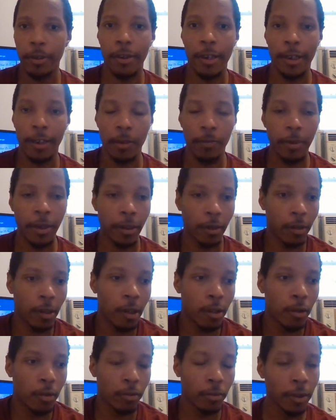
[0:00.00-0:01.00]
you don't have to be
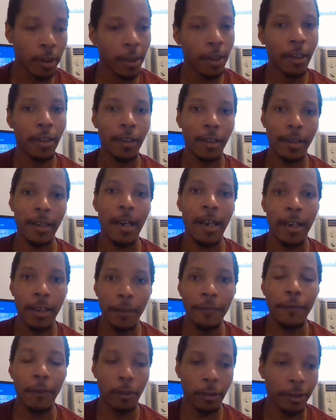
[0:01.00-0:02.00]
alone,
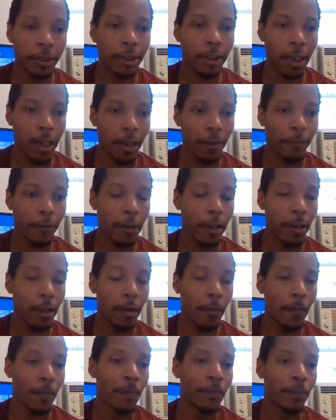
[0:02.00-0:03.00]
kind of feeling sorry for
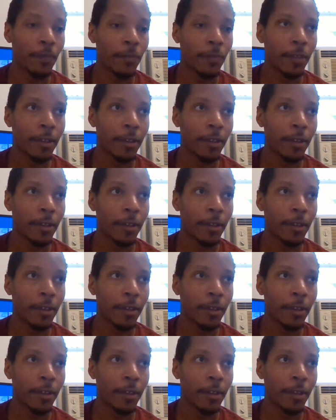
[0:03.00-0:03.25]
him.